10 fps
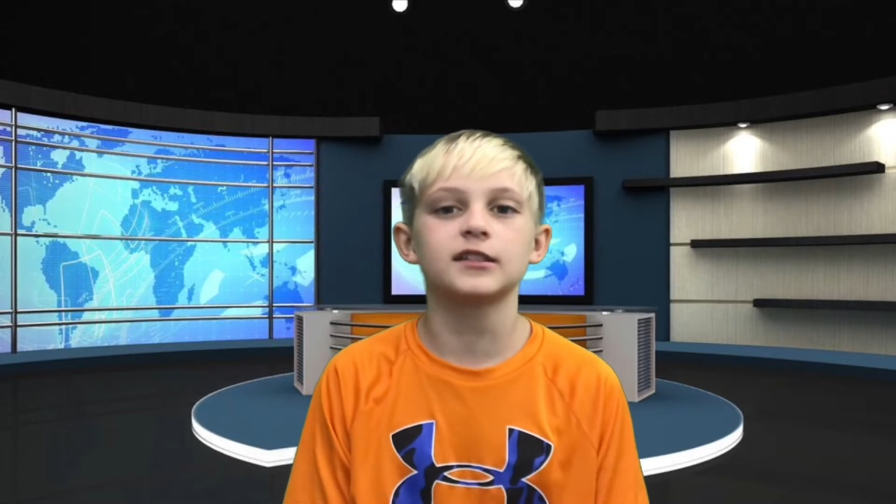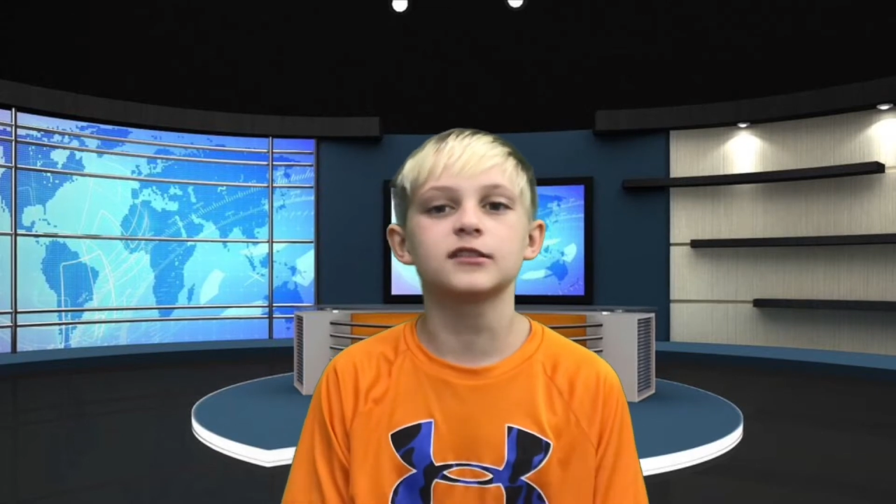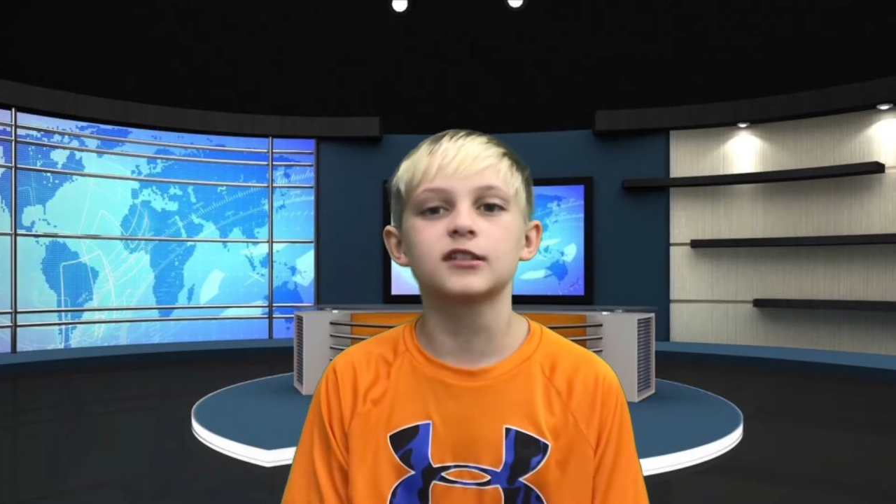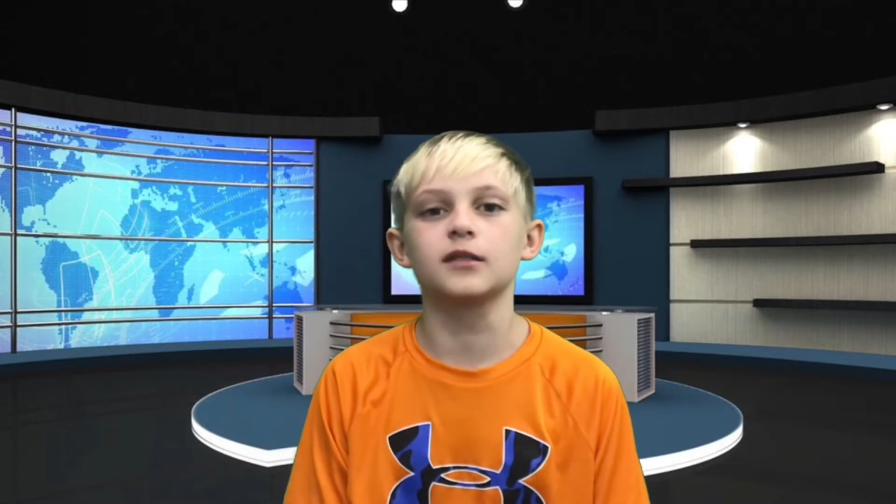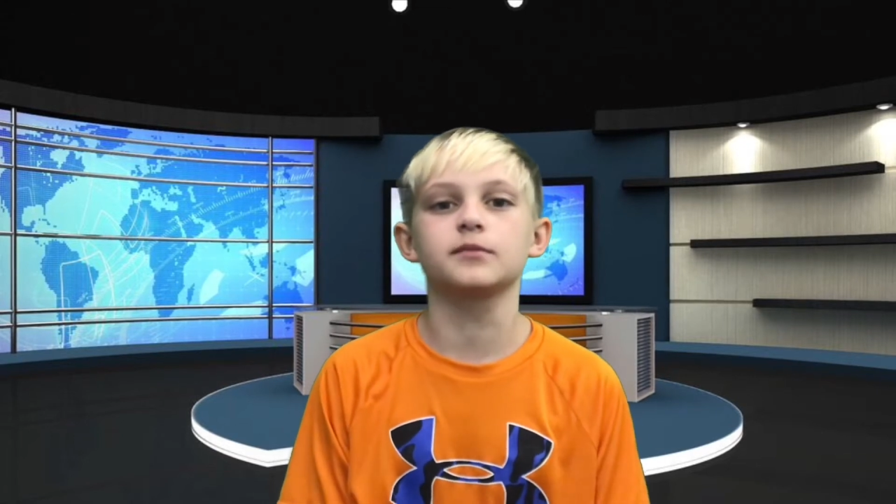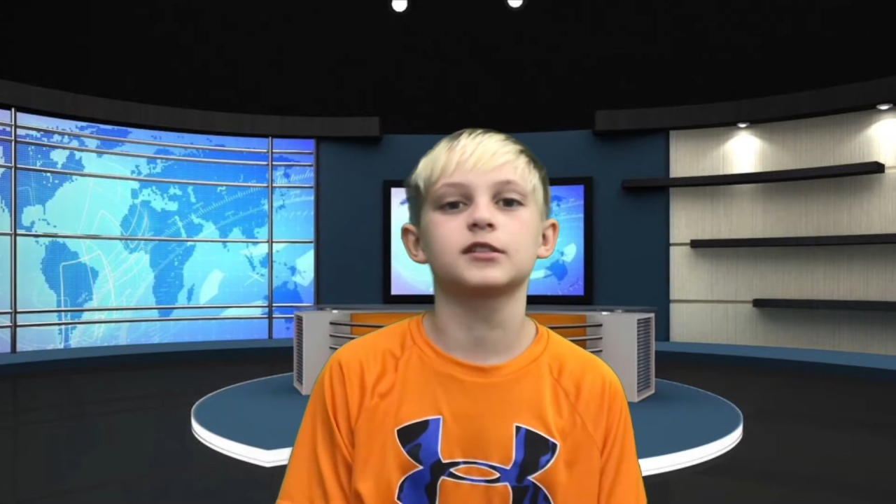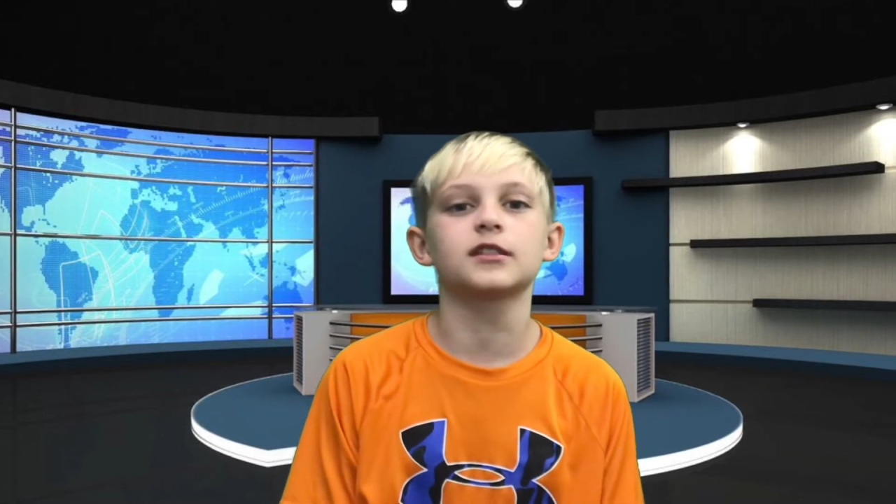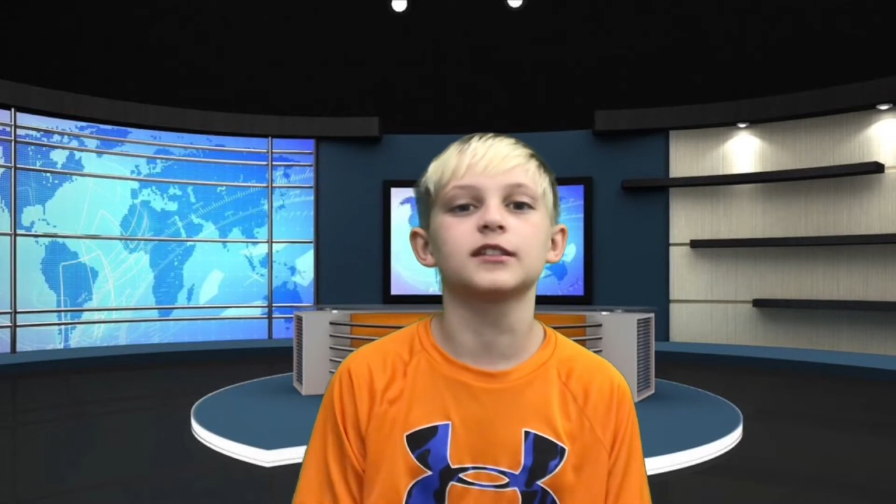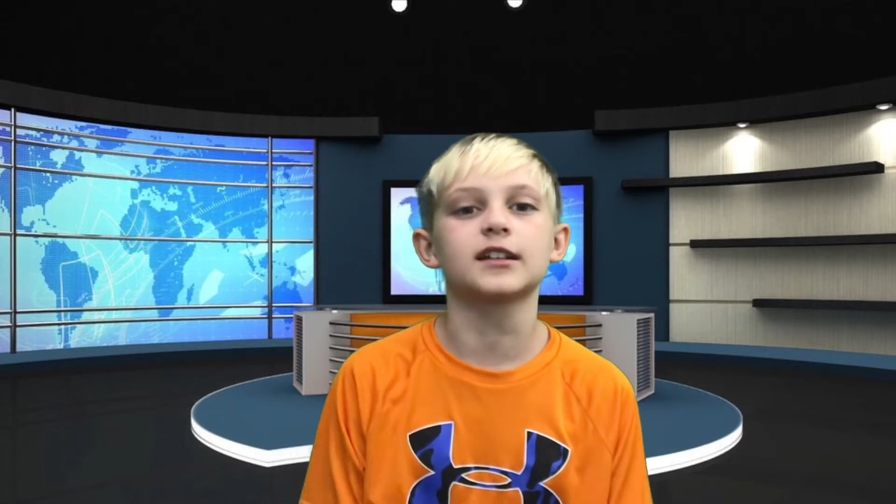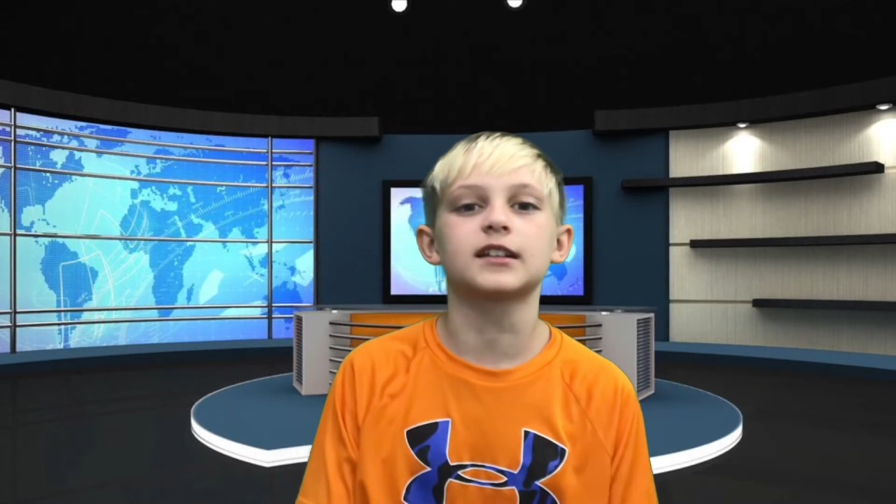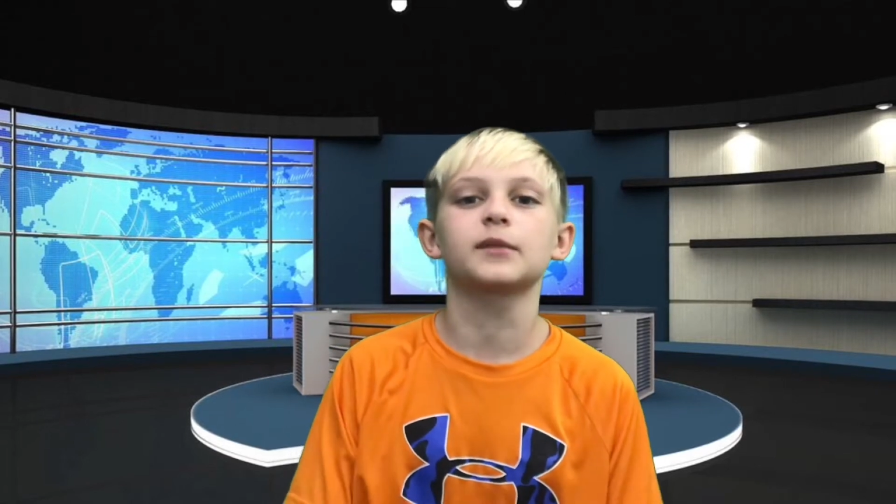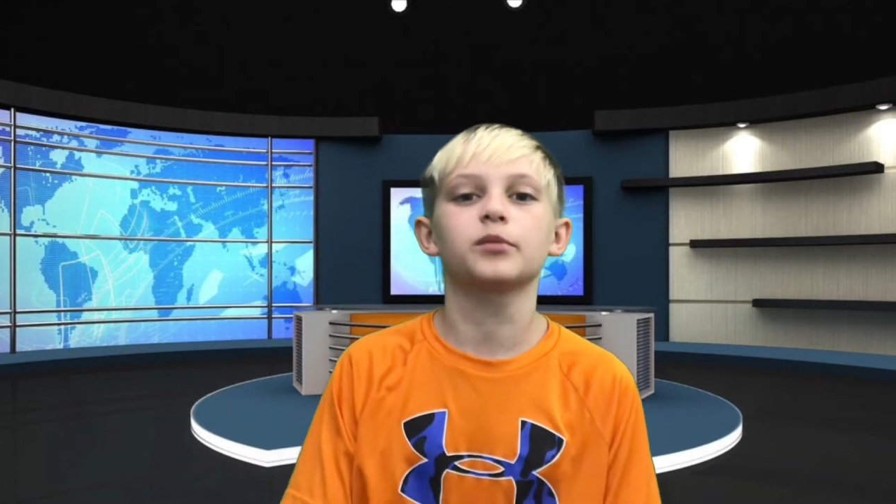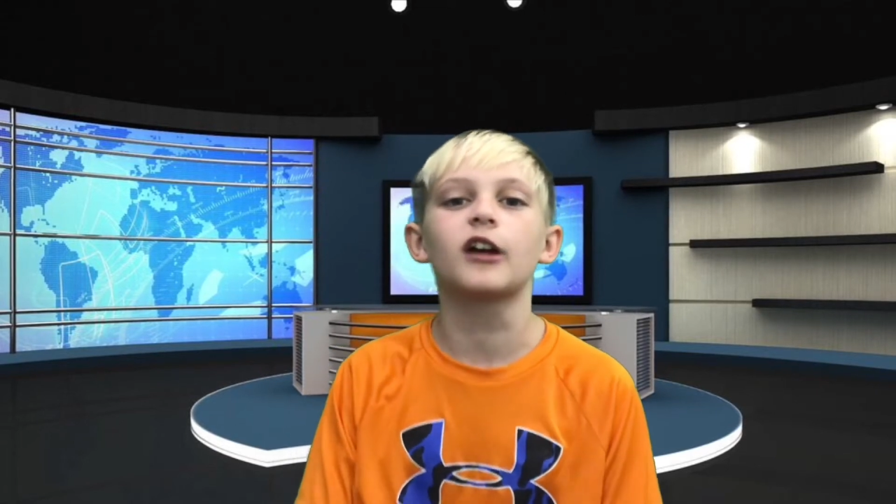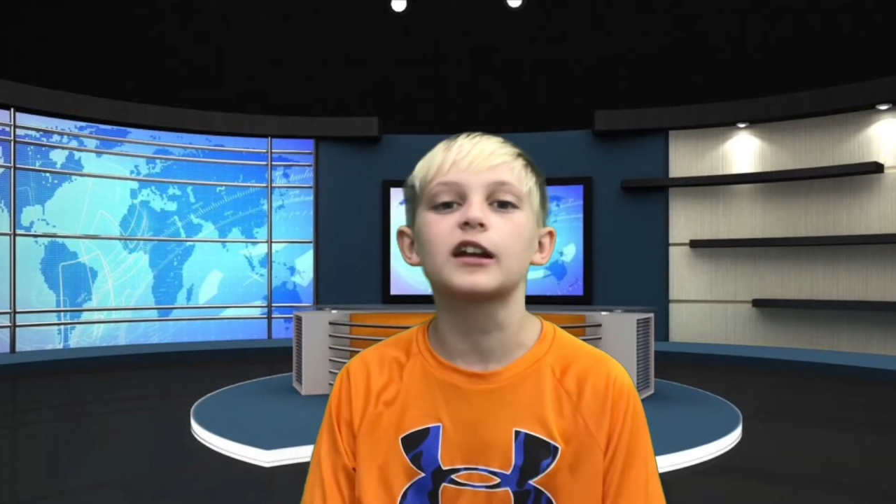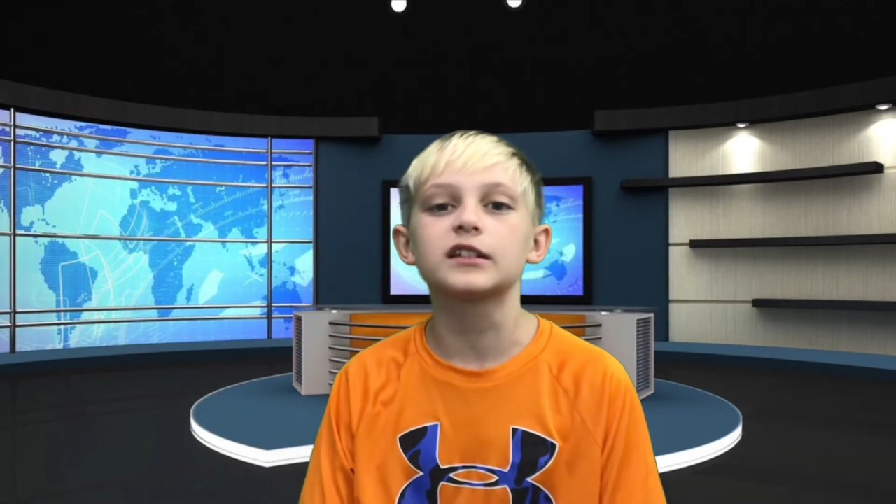to come select a
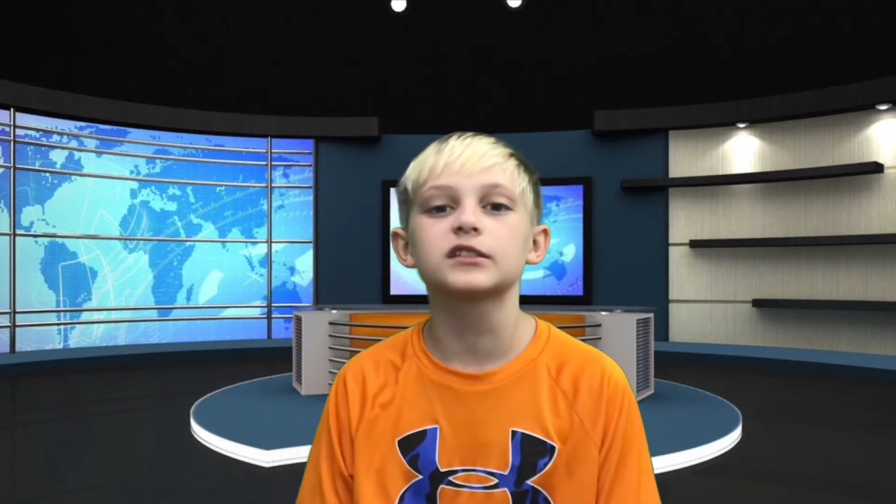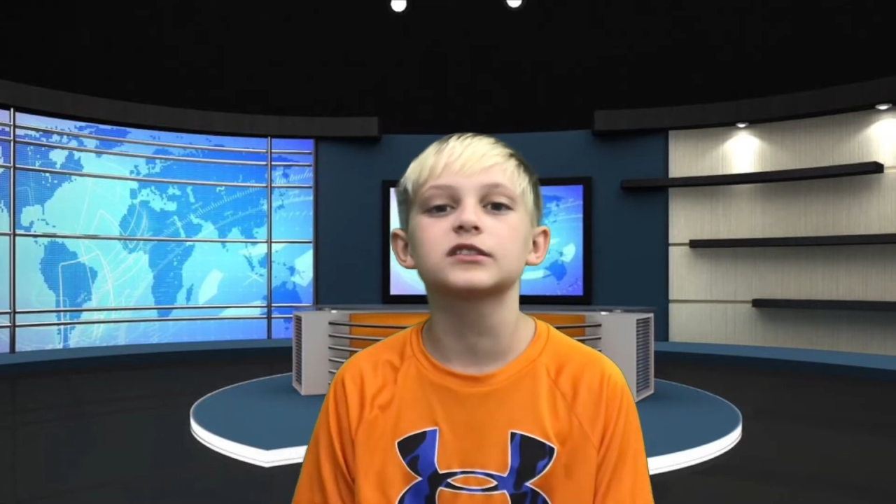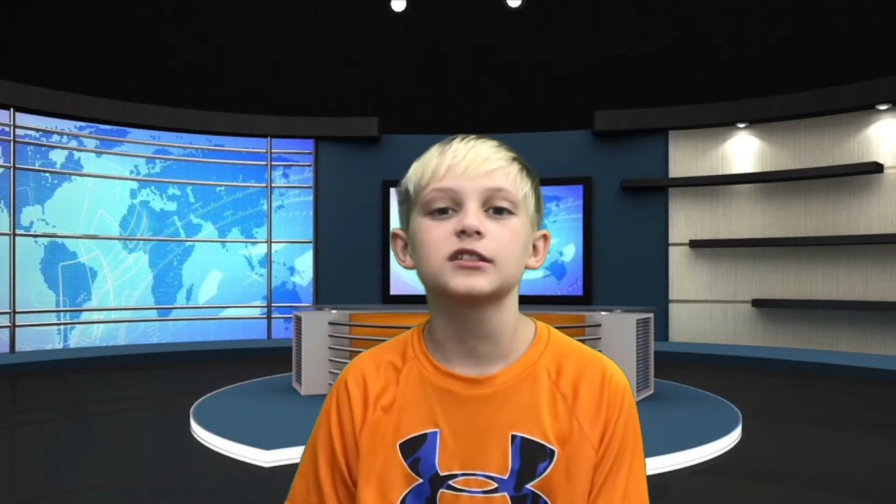prize.